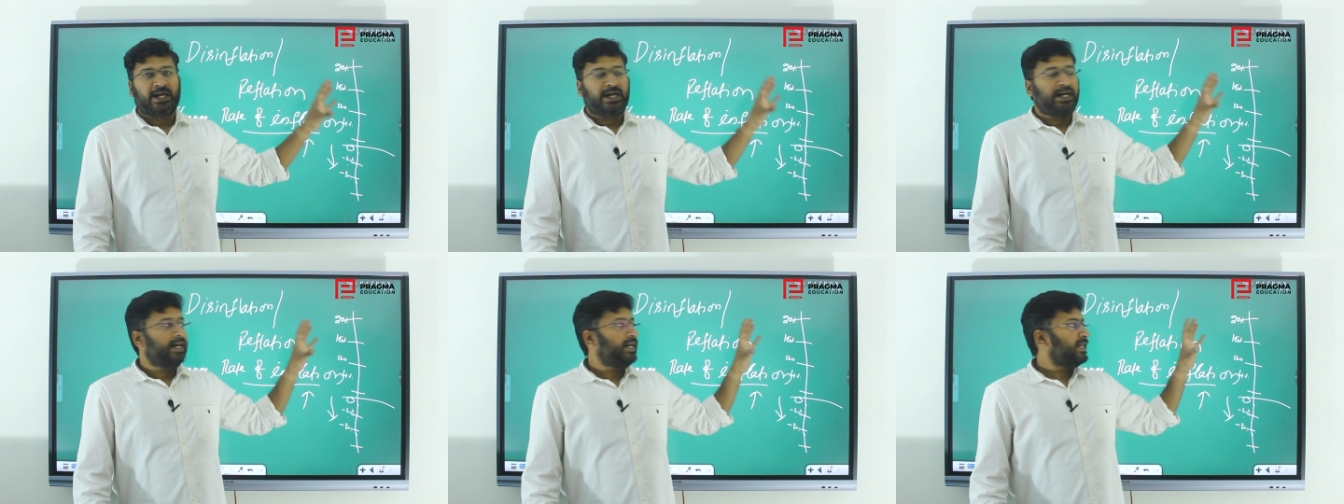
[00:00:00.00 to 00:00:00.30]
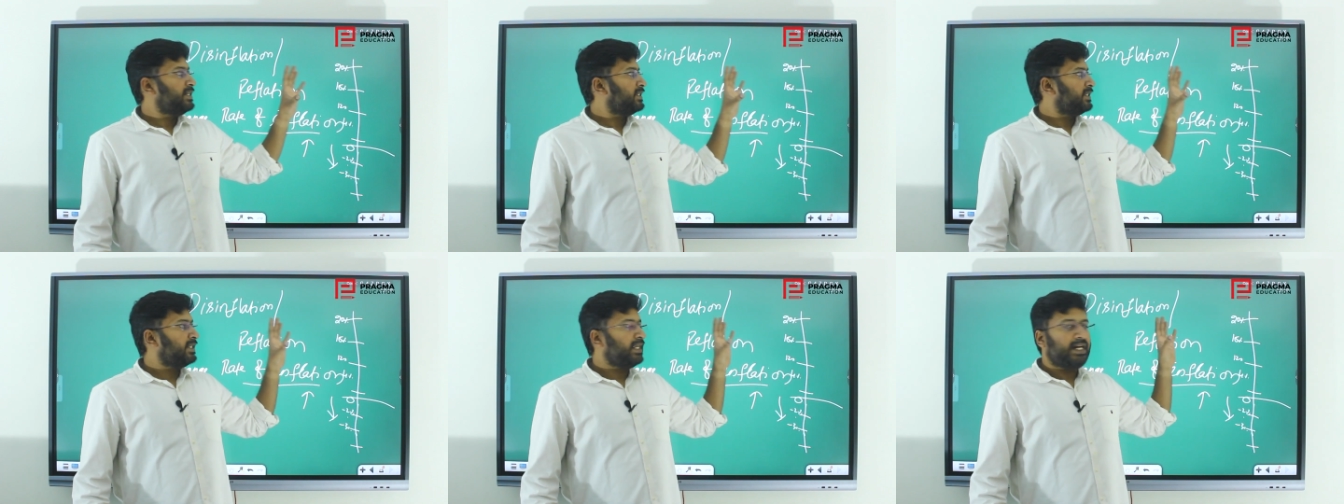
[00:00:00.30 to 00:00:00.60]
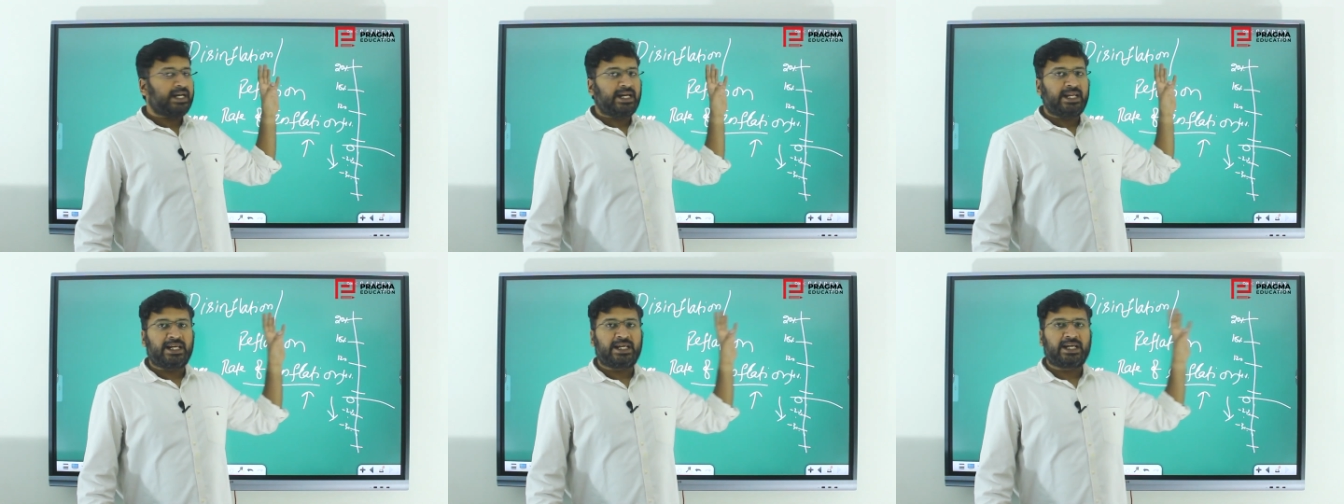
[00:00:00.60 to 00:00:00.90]
it is in the
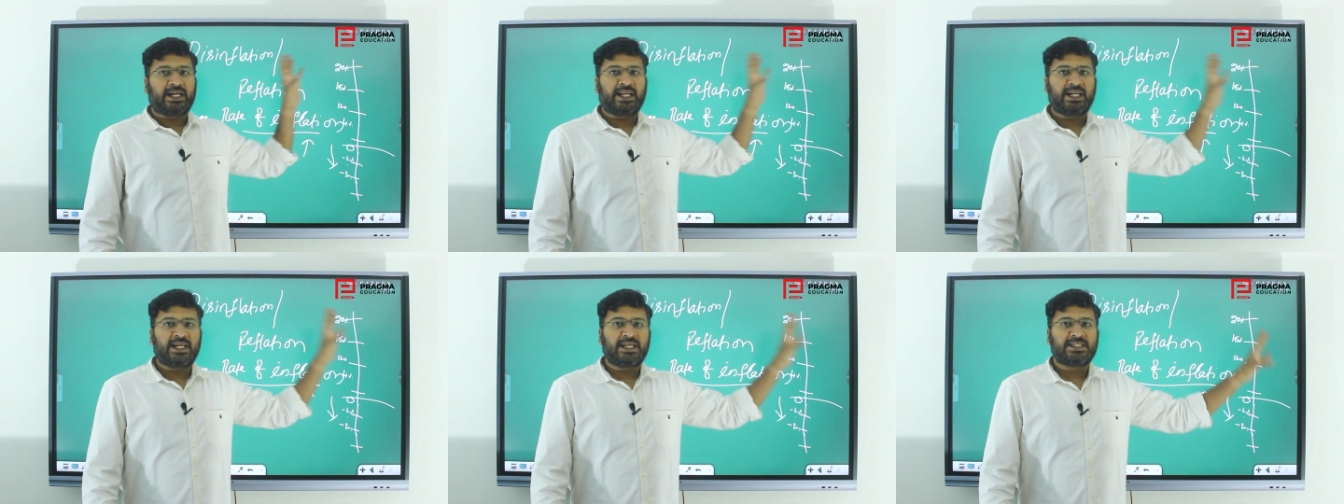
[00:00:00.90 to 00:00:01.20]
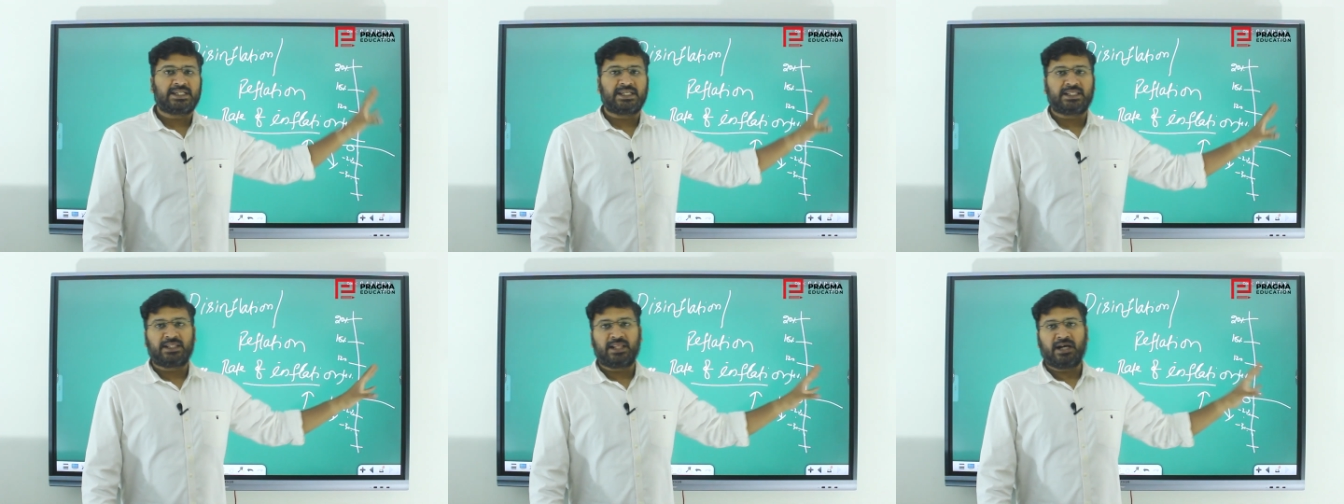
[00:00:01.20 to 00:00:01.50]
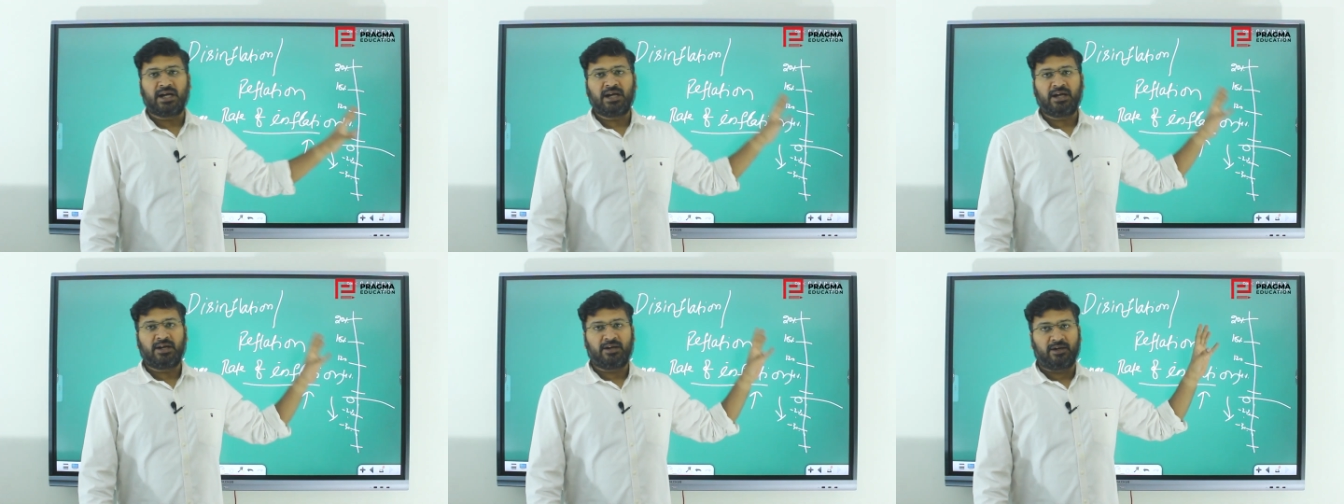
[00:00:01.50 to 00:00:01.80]
decrease in
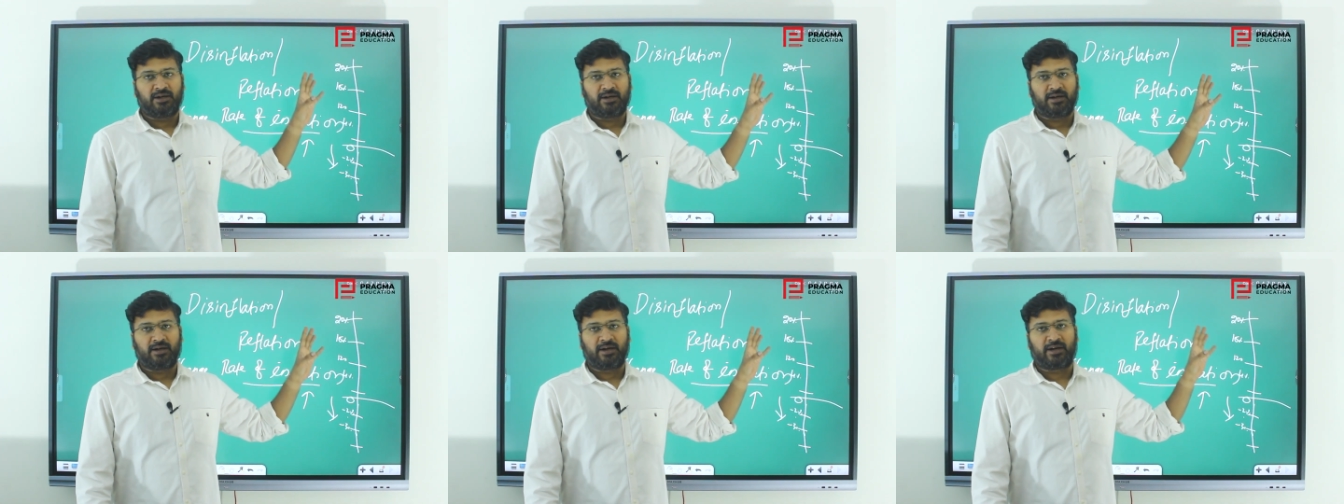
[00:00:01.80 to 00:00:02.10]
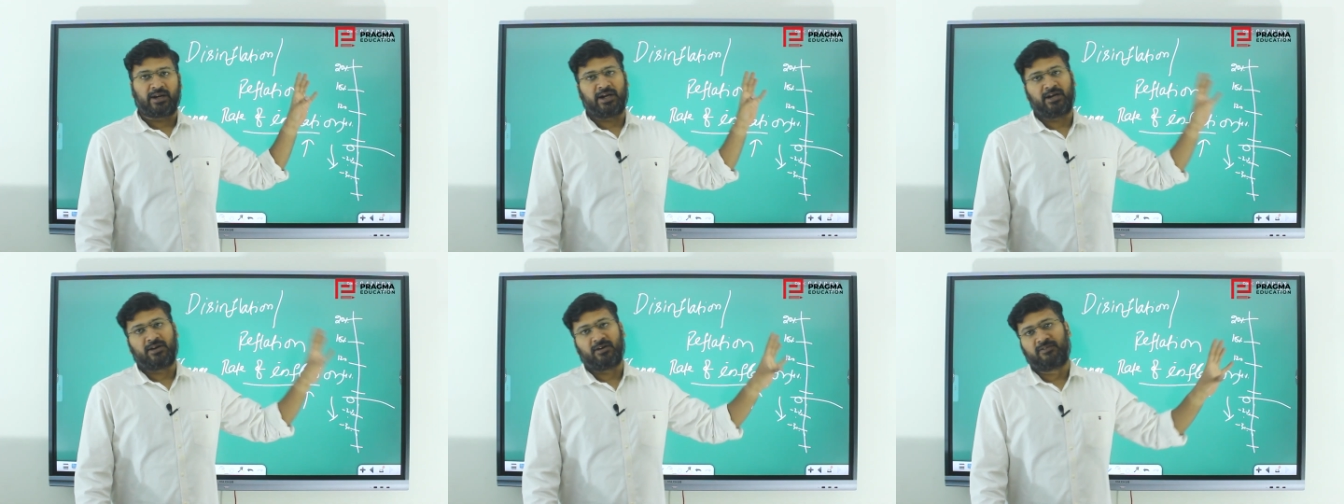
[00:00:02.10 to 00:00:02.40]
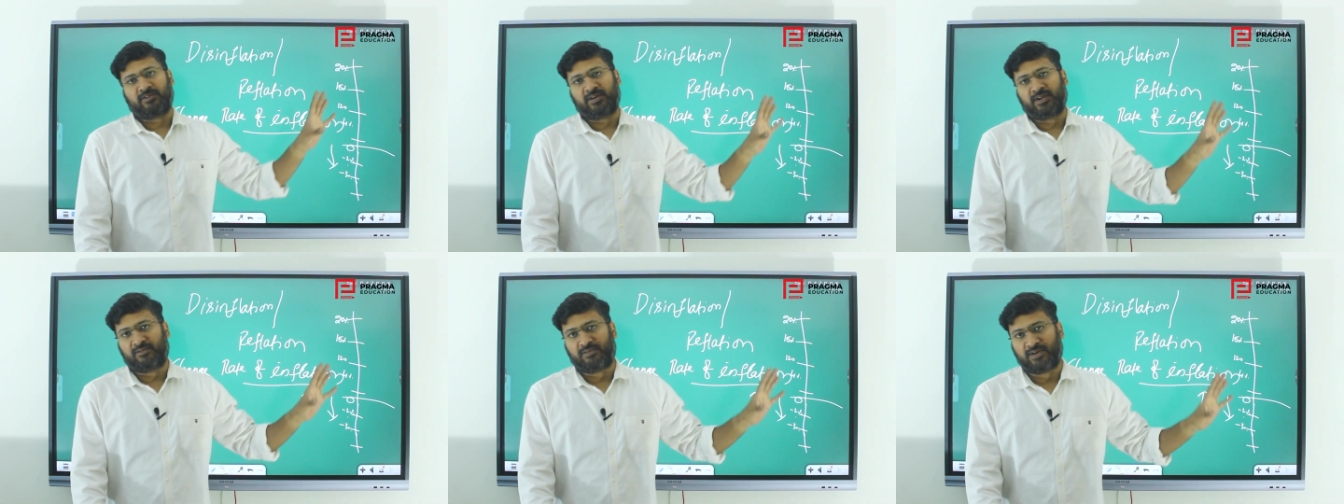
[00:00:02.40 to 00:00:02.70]
the rate
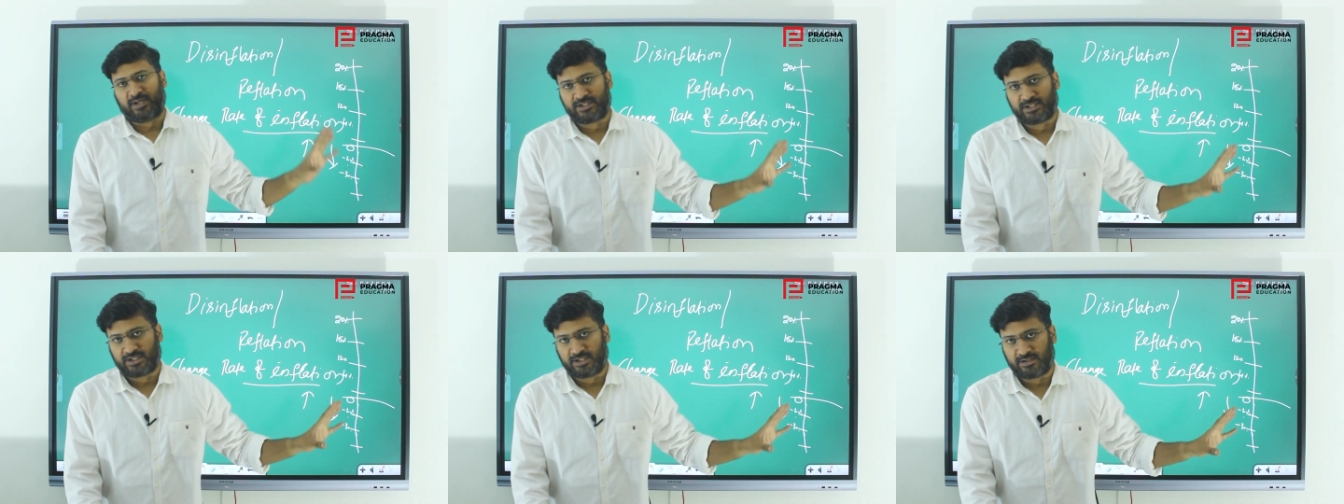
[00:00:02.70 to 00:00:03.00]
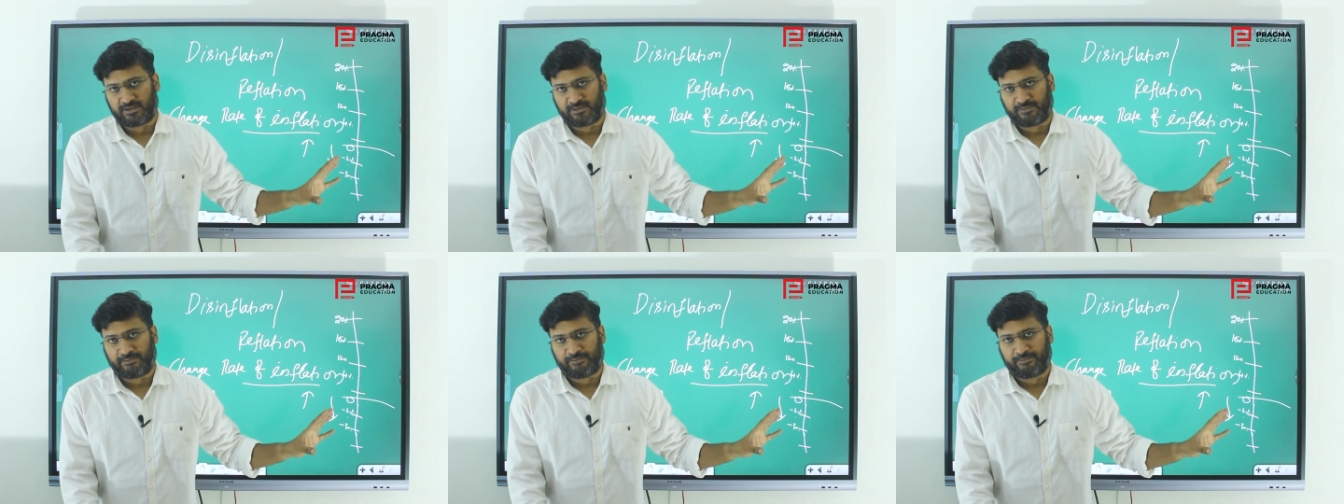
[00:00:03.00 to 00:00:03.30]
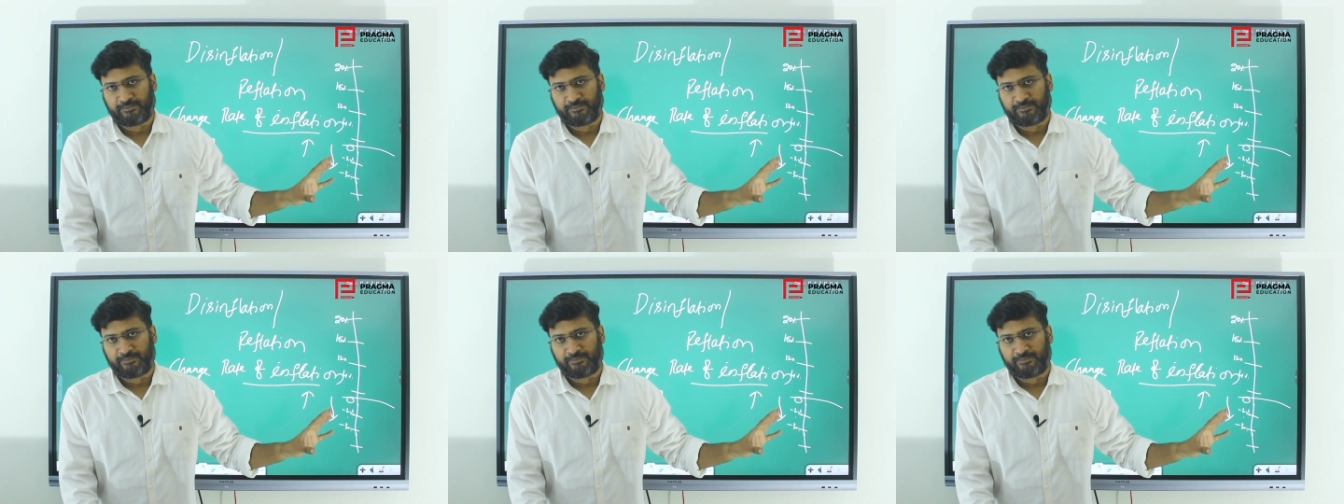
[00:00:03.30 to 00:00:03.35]
of inflation.